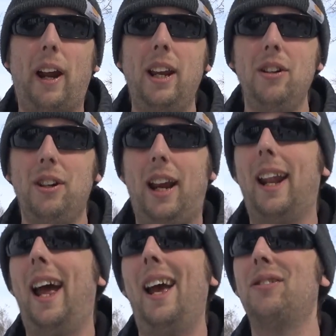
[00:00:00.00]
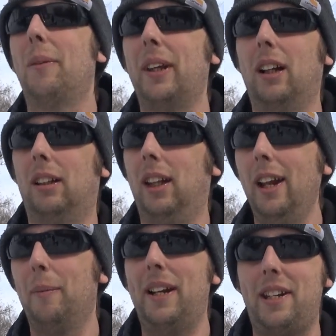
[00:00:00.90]
range and I have something a
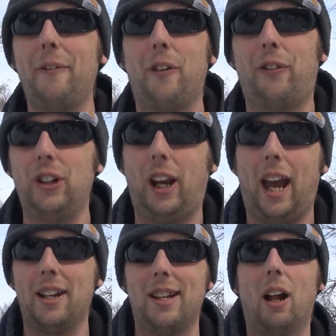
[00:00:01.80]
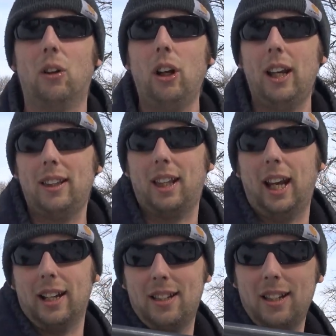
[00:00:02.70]
little bit different for you guys. Now look at
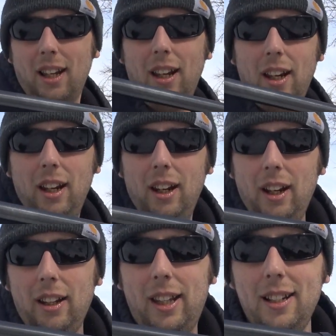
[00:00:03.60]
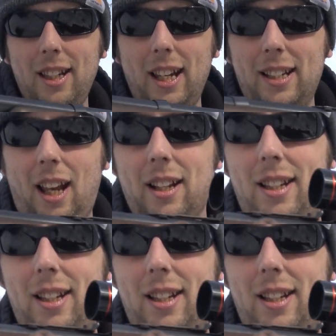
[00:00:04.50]
this. This is a